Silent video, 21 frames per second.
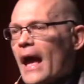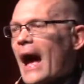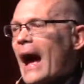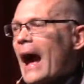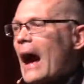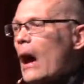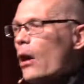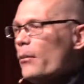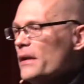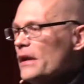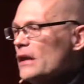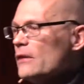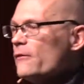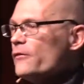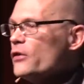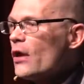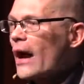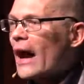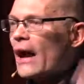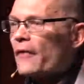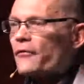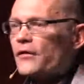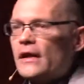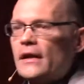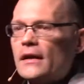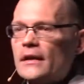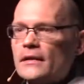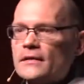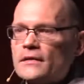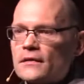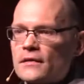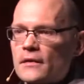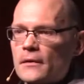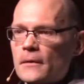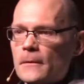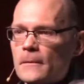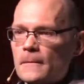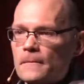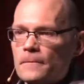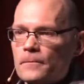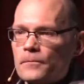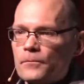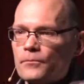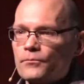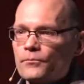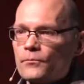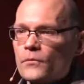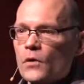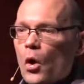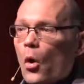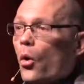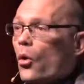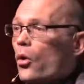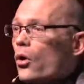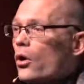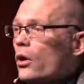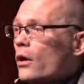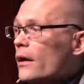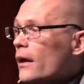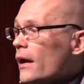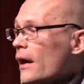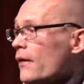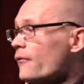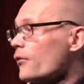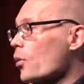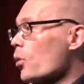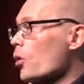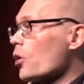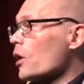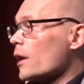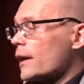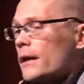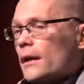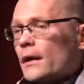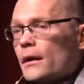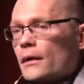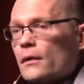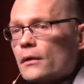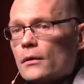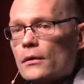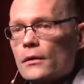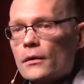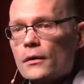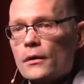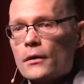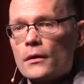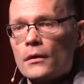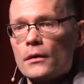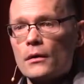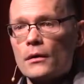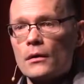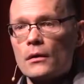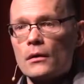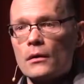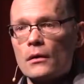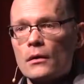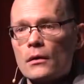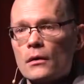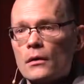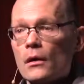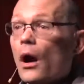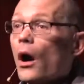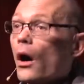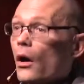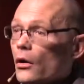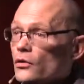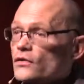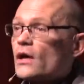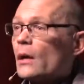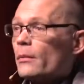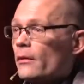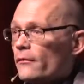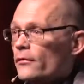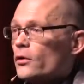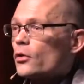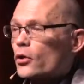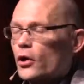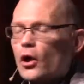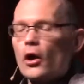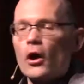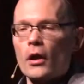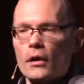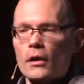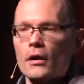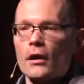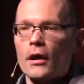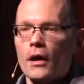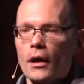How many of you have kids? Or ever were a kid? Oh, some of you. Good.